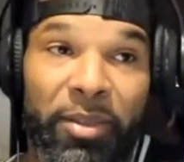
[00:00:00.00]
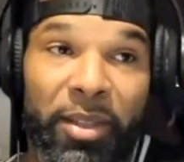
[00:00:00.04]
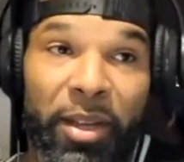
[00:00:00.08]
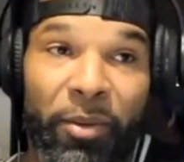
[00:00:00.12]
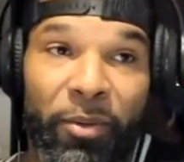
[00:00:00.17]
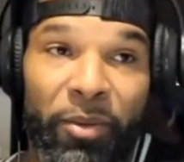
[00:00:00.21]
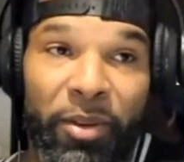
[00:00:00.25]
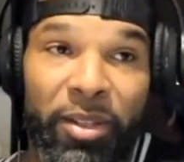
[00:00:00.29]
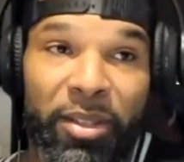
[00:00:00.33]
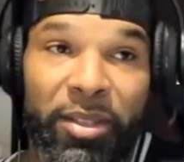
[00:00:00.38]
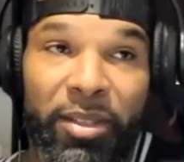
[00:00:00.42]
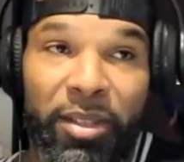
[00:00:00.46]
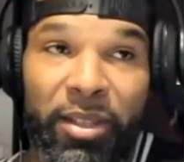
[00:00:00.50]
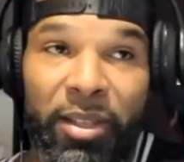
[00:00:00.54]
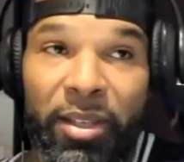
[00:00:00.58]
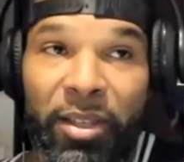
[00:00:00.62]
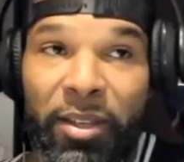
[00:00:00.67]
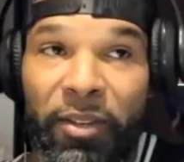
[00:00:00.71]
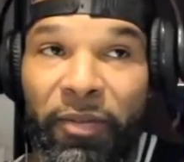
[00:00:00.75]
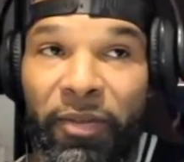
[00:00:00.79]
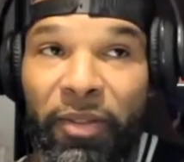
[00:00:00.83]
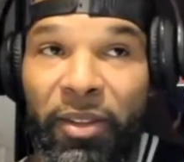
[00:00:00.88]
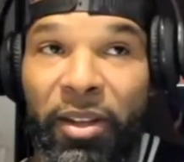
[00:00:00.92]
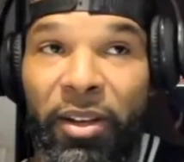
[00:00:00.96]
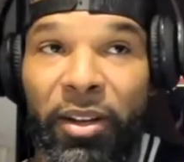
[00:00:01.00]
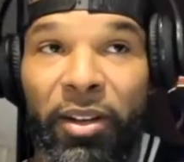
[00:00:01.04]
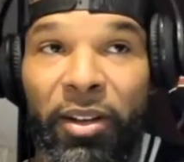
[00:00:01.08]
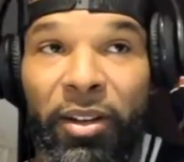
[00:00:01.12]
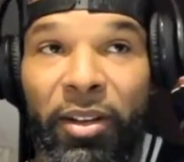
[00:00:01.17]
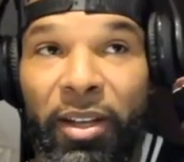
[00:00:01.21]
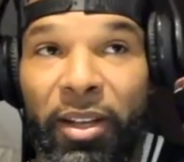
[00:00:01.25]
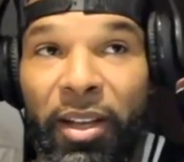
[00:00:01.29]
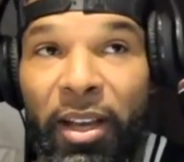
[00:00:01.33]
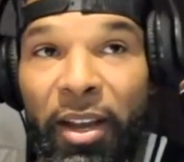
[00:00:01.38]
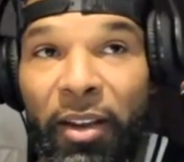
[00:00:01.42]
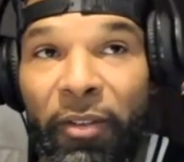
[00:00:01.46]
I want to see if there
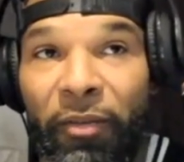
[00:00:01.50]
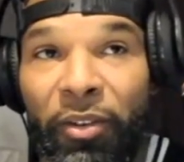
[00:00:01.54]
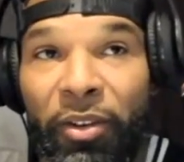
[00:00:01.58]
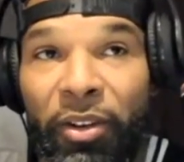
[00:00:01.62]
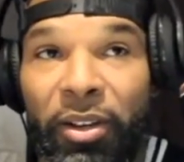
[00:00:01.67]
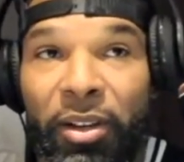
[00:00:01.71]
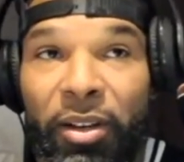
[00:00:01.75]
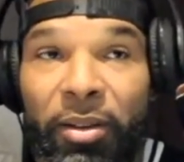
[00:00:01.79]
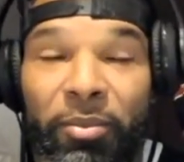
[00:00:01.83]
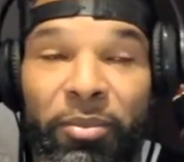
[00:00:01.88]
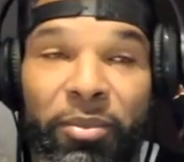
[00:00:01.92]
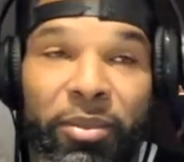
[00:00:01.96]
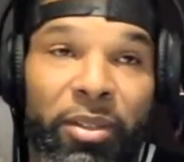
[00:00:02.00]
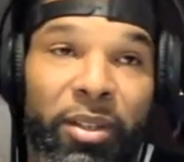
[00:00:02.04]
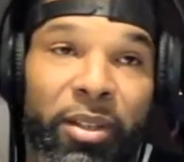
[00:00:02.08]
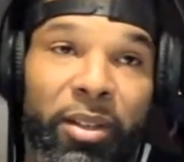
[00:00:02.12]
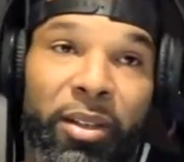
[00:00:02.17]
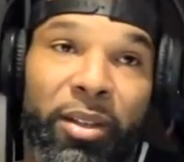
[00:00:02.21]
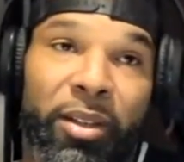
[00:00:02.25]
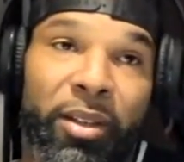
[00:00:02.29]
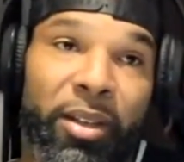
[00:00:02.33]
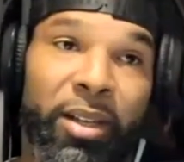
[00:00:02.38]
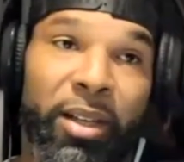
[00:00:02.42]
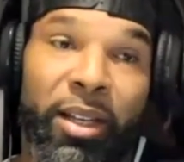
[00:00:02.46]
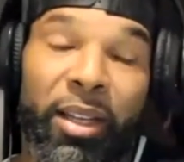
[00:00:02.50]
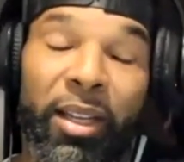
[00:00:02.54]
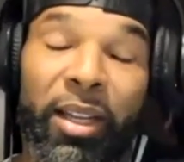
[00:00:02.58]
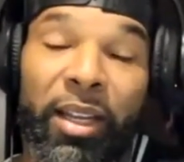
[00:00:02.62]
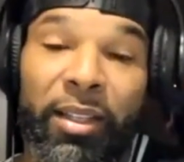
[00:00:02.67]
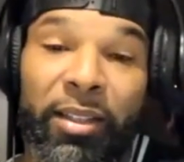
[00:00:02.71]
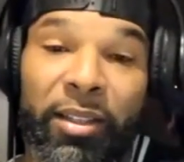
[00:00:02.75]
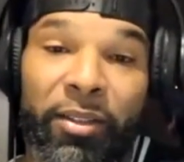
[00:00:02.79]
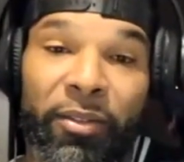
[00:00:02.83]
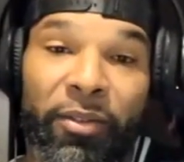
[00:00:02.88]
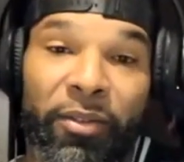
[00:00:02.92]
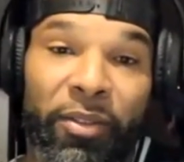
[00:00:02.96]
ever comes a
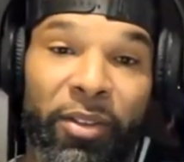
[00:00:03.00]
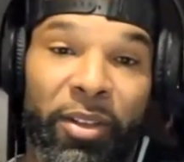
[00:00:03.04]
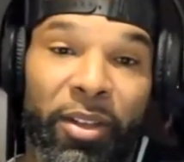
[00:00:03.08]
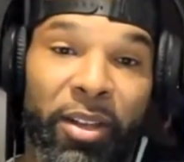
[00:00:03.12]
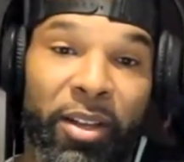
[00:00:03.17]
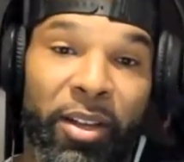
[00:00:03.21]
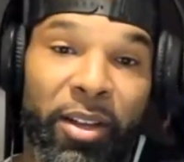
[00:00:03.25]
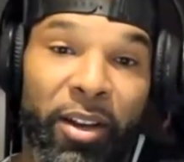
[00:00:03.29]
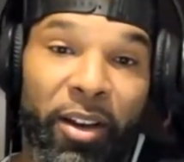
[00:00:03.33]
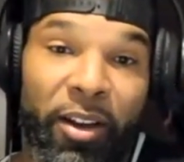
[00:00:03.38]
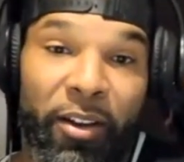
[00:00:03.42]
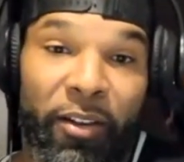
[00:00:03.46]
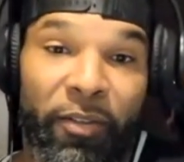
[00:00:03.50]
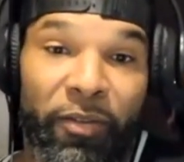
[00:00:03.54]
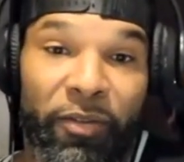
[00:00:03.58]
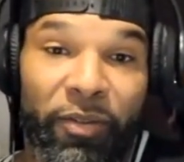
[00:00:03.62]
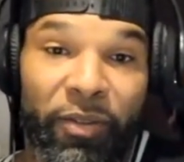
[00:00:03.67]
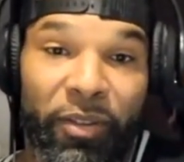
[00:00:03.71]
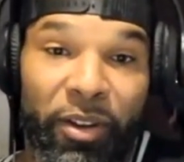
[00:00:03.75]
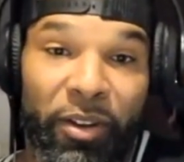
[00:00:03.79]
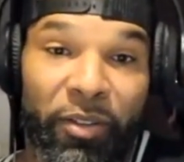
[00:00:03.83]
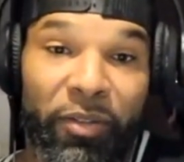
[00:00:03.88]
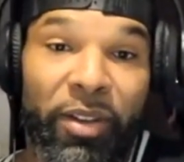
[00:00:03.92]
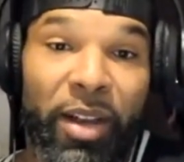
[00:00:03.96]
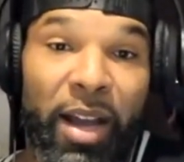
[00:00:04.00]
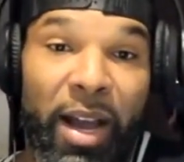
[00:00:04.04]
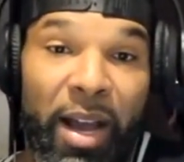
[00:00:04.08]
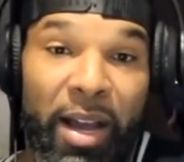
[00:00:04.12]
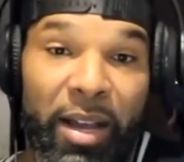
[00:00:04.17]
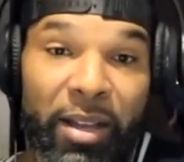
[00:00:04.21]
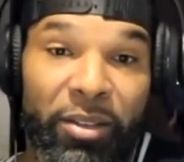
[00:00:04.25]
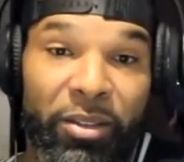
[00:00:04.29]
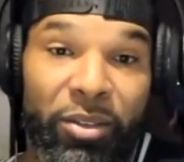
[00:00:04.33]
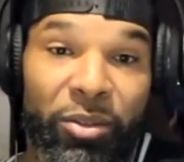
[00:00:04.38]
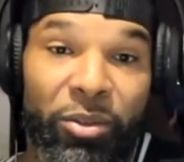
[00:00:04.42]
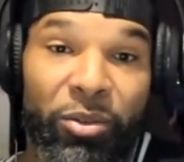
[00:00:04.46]
collective of
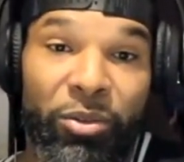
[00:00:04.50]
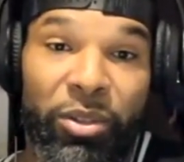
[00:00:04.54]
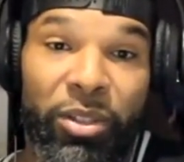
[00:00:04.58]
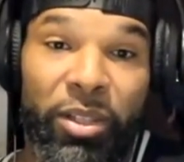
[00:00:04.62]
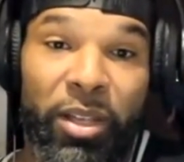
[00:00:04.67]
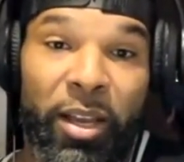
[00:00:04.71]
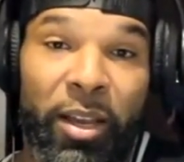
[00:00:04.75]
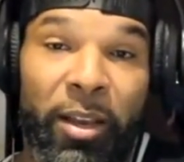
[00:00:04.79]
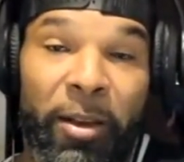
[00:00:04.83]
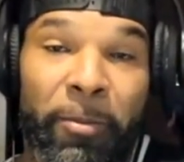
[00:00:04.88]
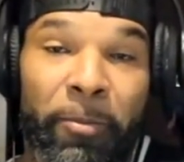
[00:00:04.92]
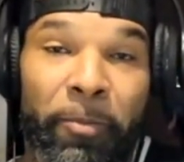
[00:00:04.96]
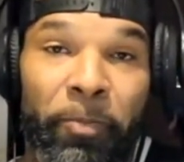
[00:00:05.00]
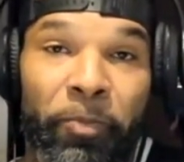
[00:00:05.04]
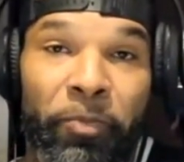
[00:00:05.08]
guys who say,